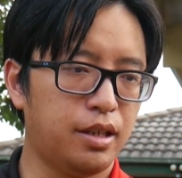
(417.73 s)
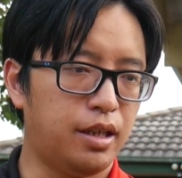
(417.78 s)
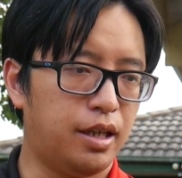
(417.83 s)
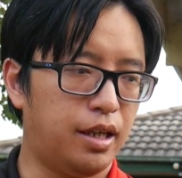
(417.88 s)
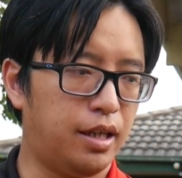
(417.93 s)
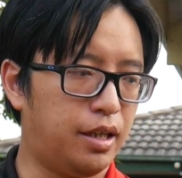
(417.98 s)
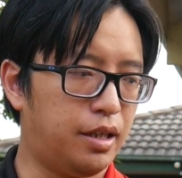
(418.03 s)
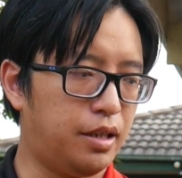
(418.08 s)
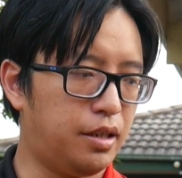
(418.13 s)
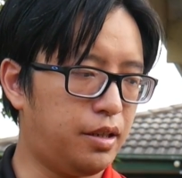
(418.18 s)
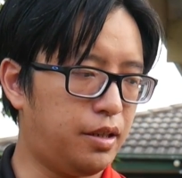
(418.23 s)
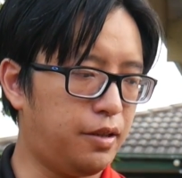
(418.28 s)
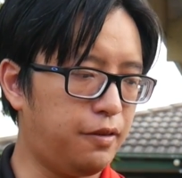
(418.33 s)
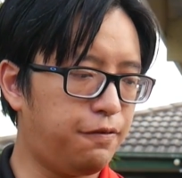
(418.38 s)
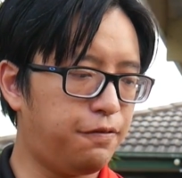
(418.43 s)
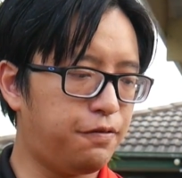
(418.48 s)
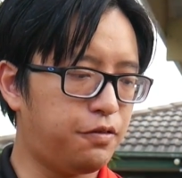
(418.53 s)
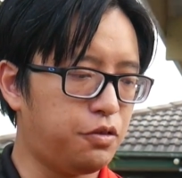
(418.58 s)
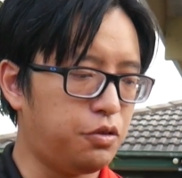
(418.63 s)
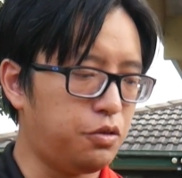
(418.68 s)

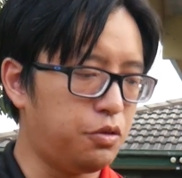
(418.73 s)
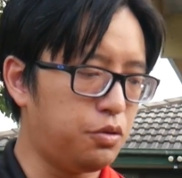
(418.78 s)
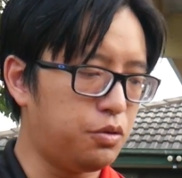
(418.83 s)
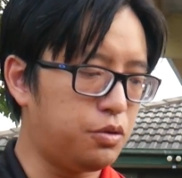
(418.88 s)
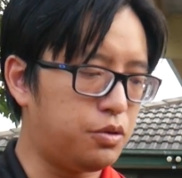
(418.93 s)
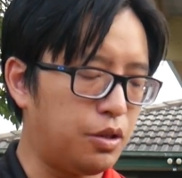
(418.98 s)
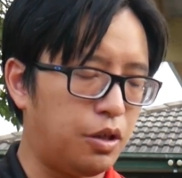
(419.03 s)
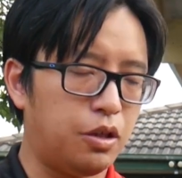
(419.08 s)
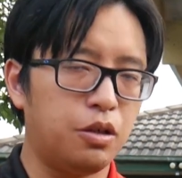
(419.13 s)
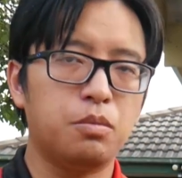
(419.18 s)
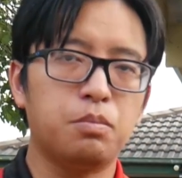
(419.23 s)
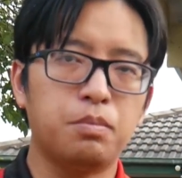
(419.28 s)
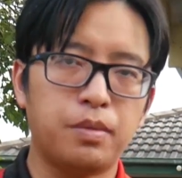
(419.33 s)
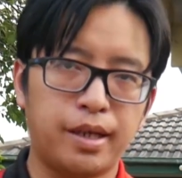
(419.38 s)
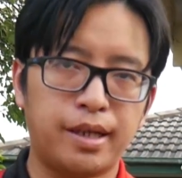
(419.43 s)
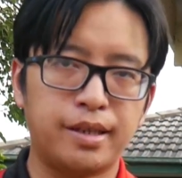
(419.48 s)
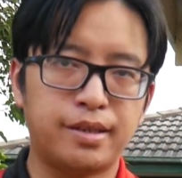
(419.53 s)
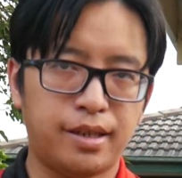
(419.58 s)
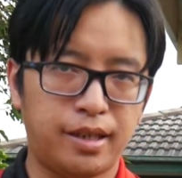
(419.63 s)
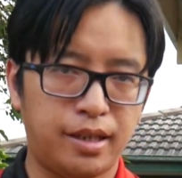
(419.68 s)
If you don't
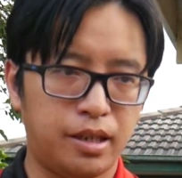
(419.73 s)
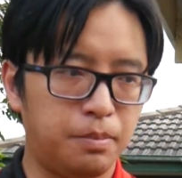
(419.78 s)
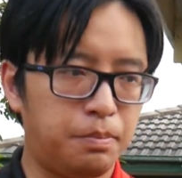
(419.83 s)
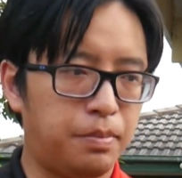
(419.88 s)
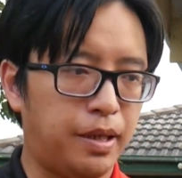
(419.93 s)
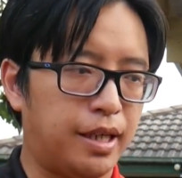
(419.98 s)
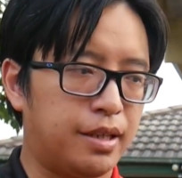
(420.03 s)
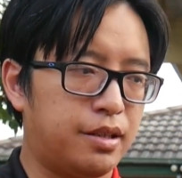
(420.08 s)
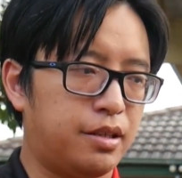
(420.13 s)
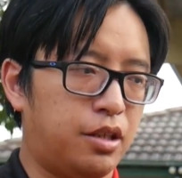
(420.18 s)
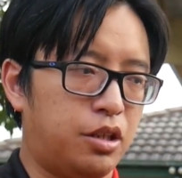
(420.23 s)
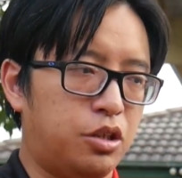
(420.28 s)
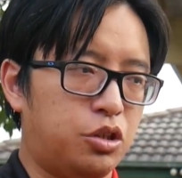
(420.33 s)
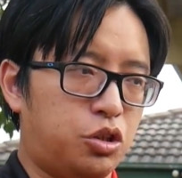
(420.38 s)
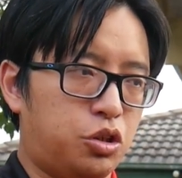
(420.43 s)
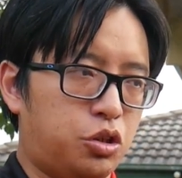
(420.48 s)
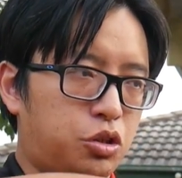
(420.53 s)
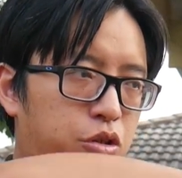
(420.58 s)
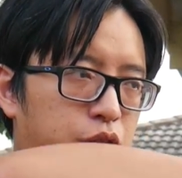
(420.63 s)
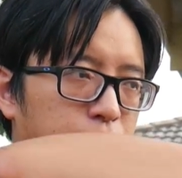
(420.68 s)
maintain back
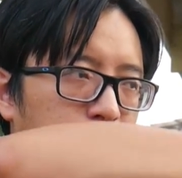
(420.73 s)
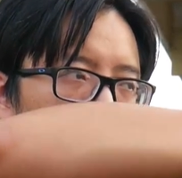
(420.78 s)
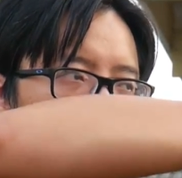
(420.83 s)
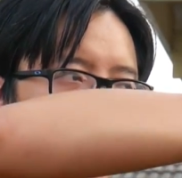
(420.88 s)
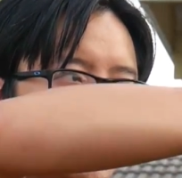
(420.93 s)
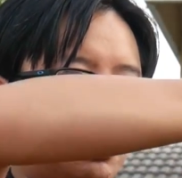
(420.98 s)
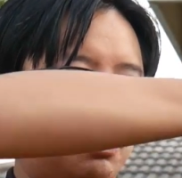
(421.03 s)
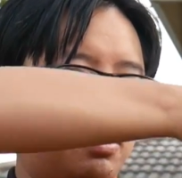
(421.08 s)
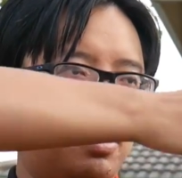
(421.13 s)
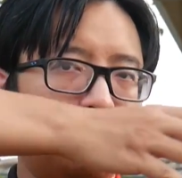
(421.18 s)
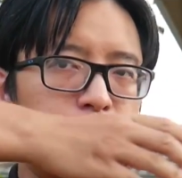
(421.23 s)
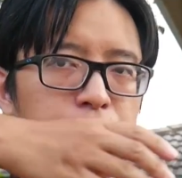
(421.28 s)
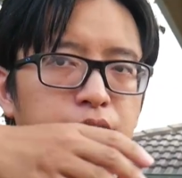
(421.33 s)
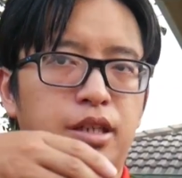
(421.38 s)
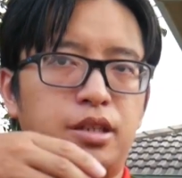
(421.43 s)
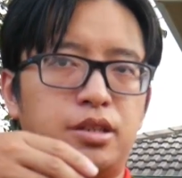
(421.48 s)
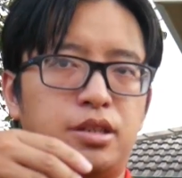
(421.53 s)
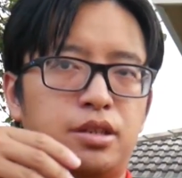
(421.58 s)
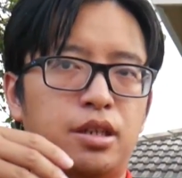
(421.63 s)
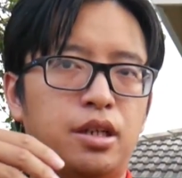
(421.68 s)
tension and you
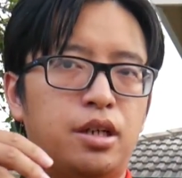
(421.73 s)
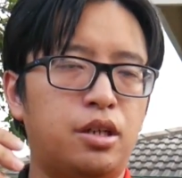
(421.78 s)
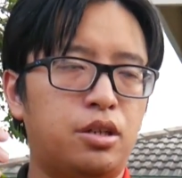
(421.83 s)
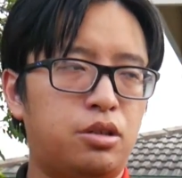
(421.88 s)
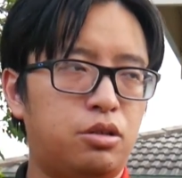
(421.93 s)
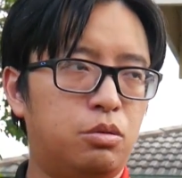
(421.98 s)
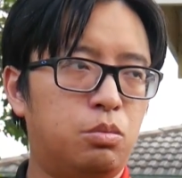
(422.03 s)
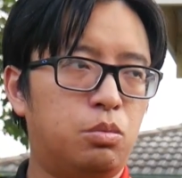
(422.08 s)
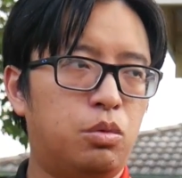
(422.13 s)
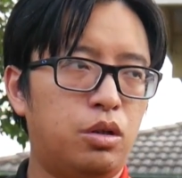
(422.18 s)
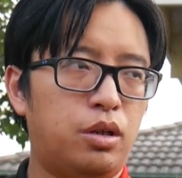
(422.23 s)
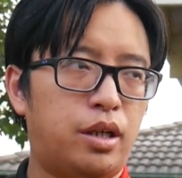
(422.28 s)
release, you're more